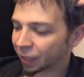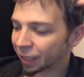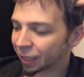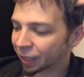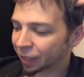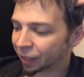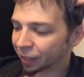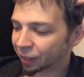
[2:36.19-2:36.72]

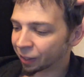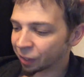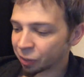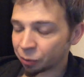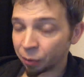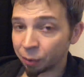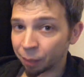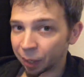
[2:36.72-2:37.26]
and
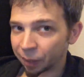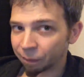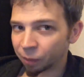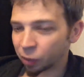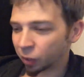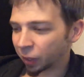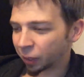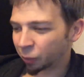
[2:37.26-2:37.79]
it's written by
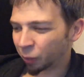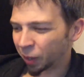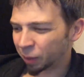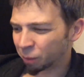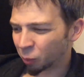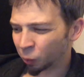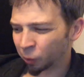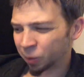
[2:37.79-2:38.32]
like
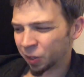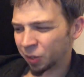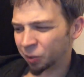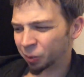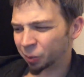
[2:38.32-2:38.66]
Grant Morrison,